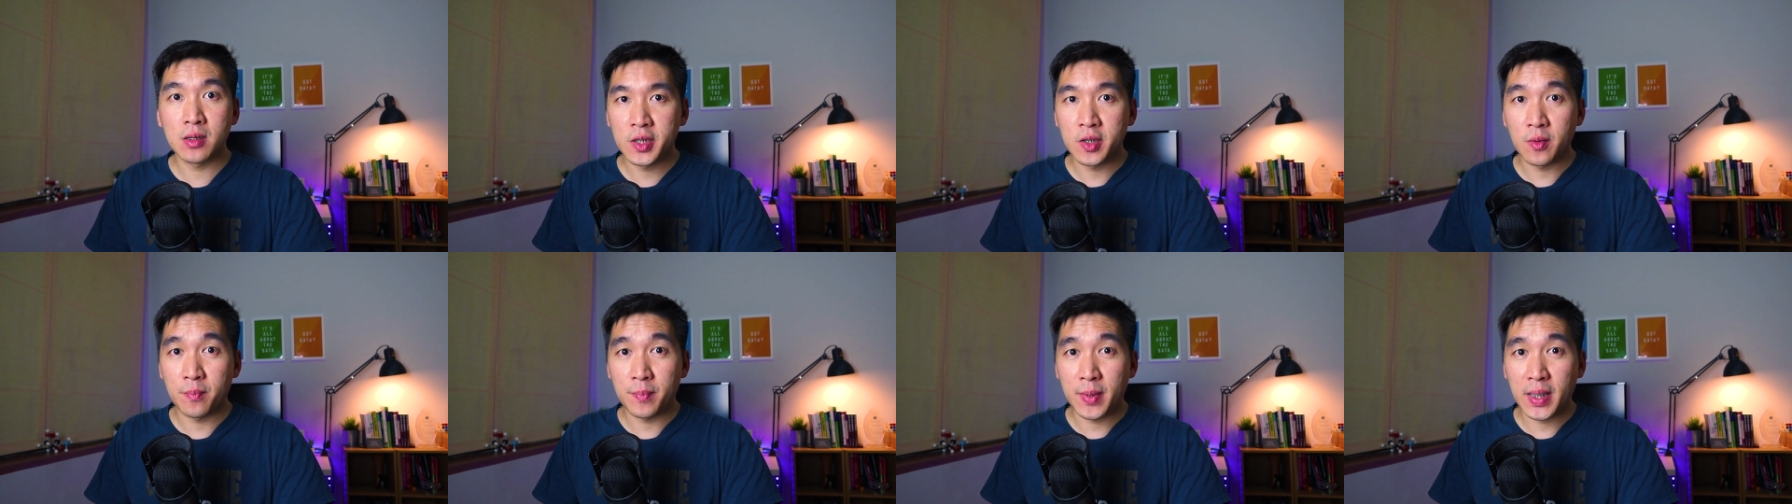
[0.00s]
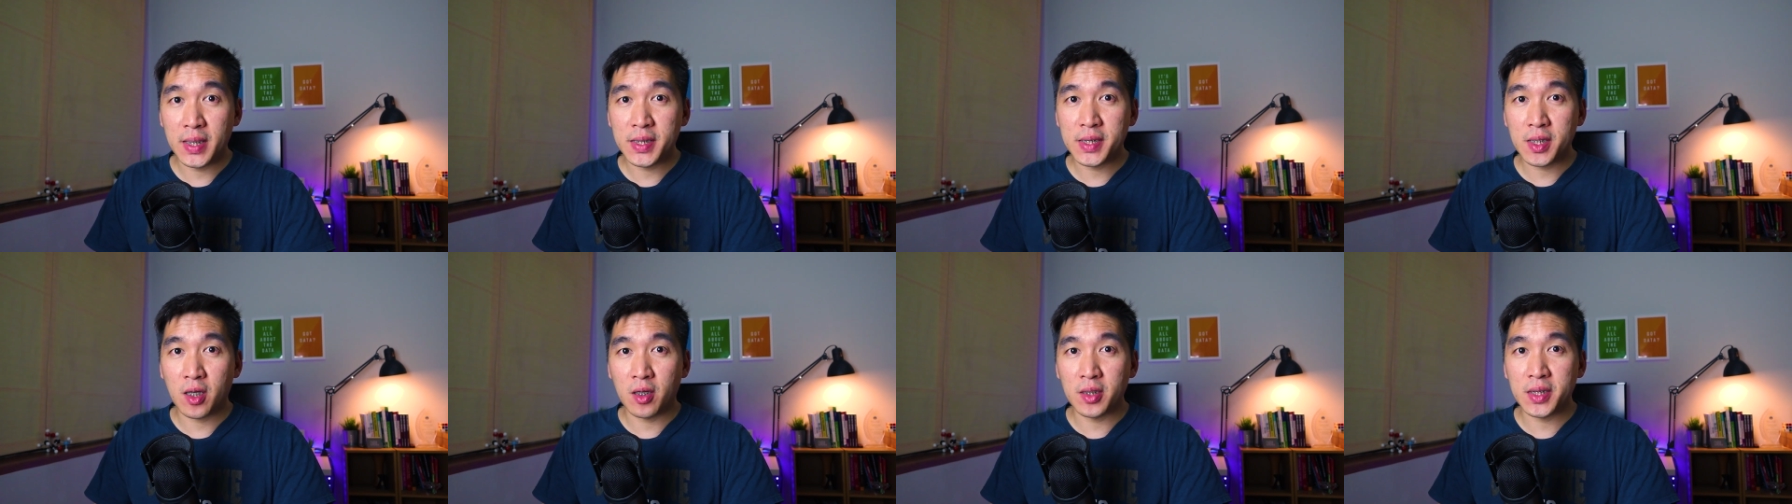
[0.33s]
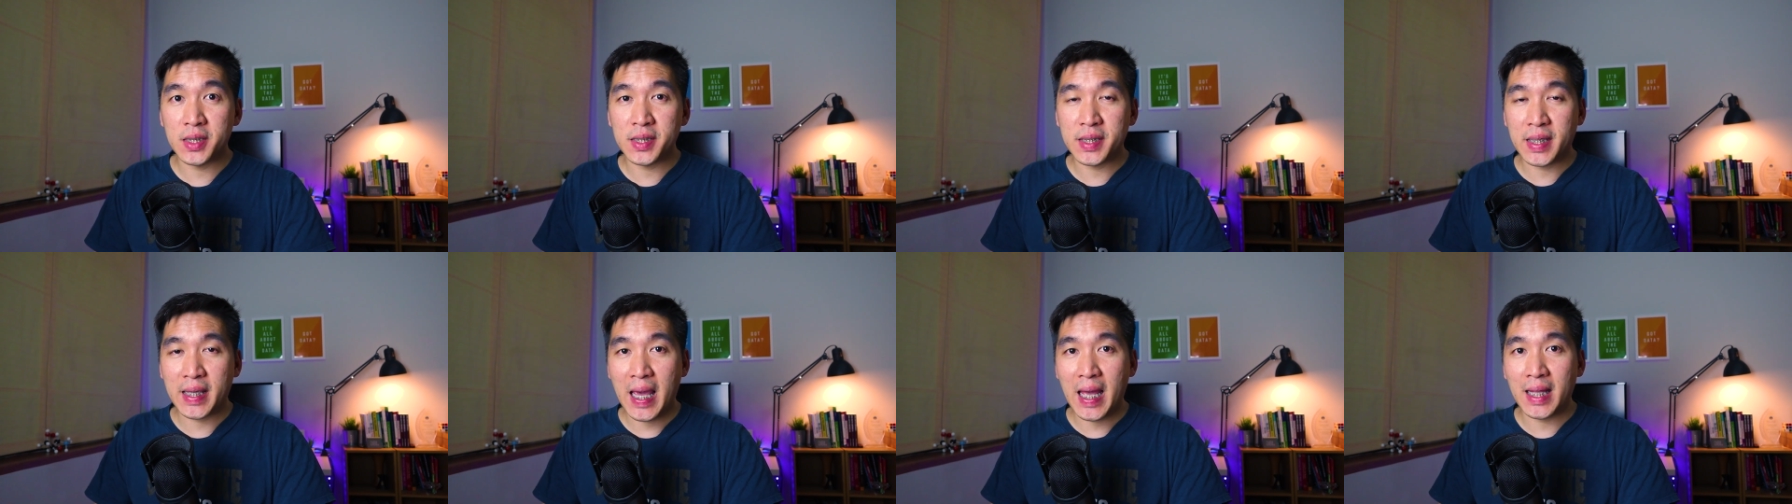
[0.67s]
So based on
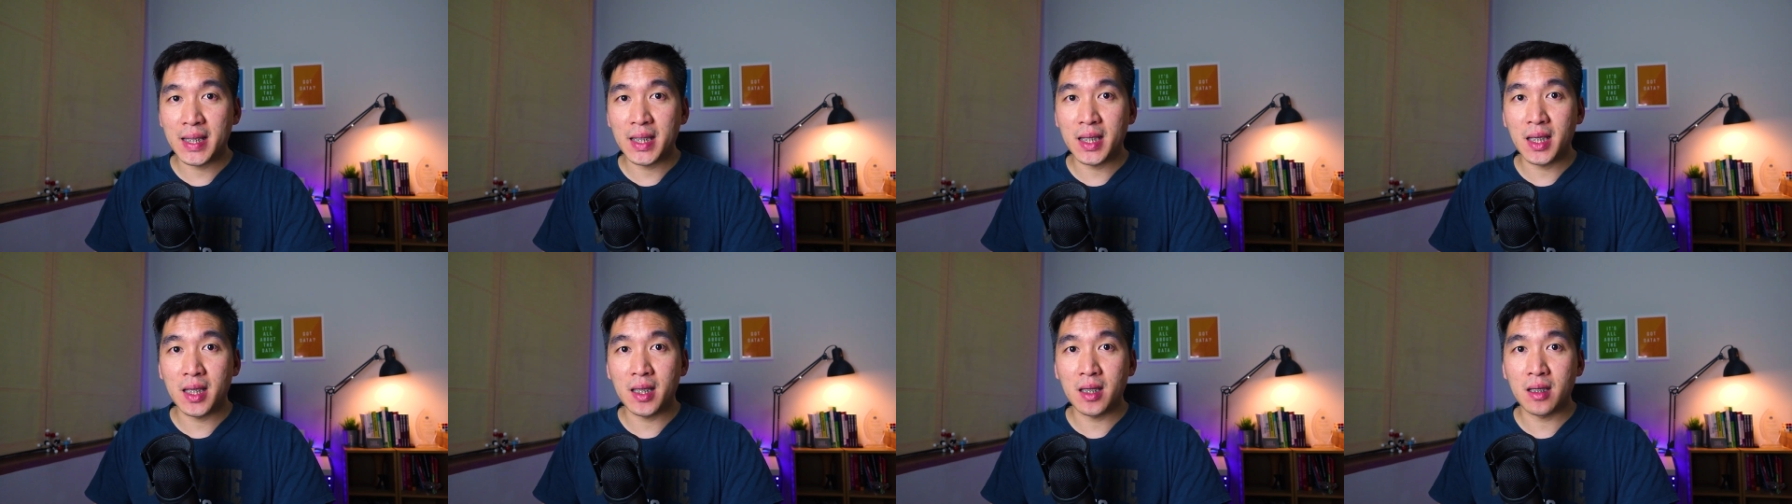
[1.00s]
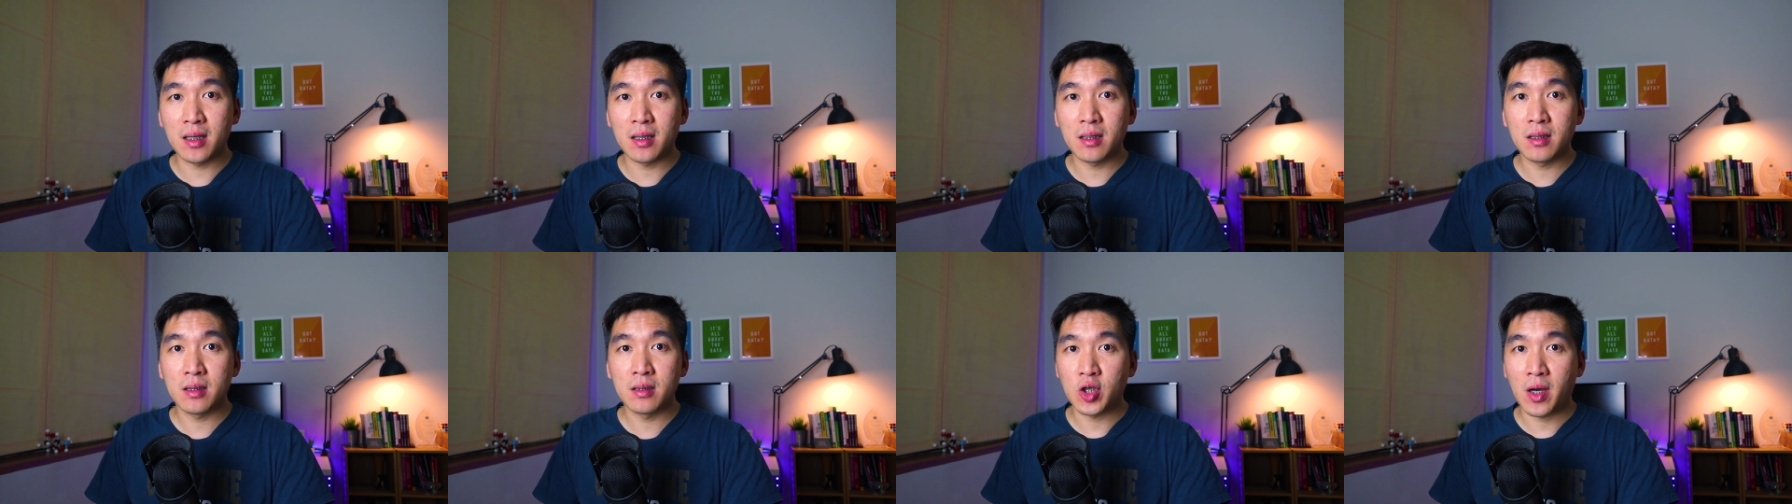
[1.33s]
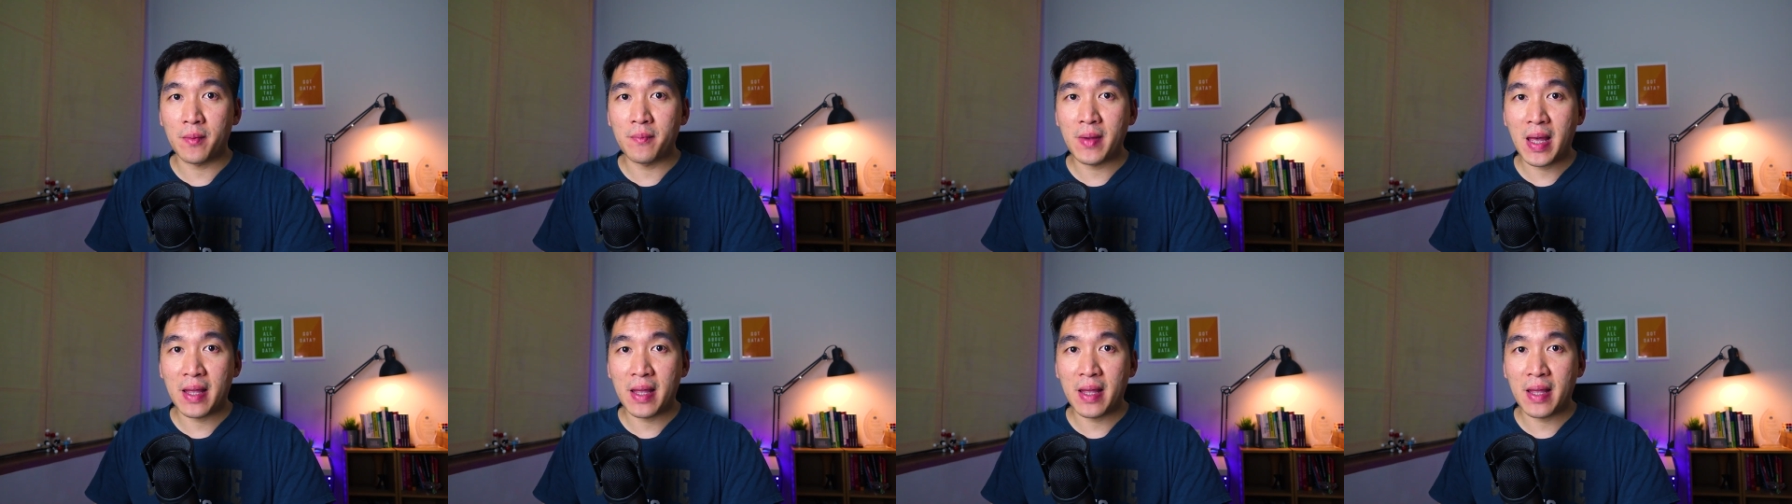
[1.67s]
scanning job